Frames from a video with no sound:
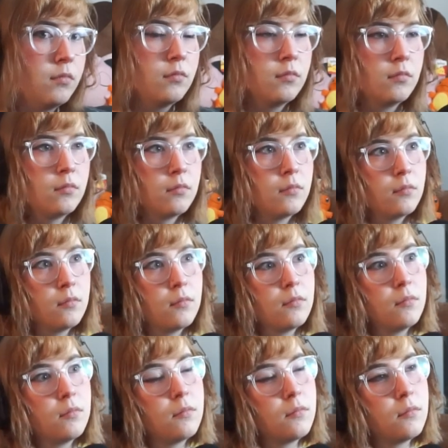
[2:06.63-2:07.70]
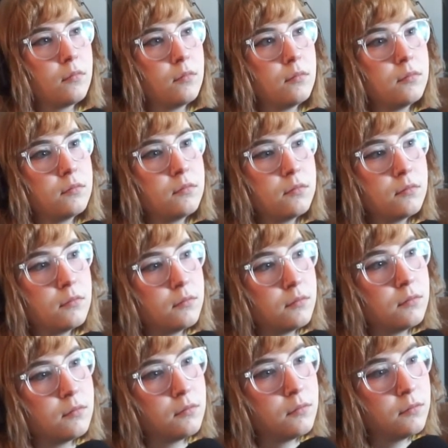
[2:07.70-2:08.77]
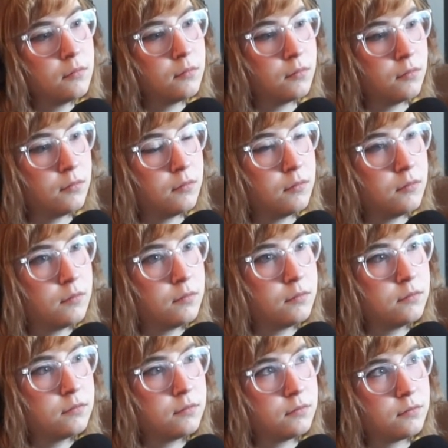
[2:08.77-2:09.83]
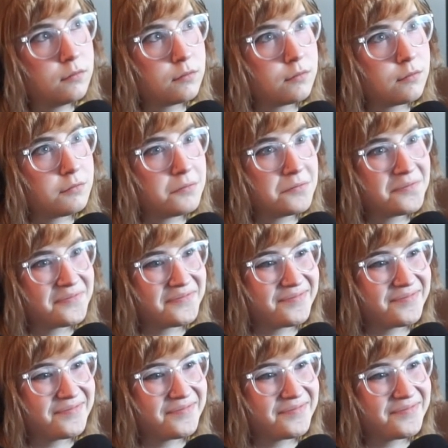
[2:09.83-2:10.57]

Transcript: Nothing is said.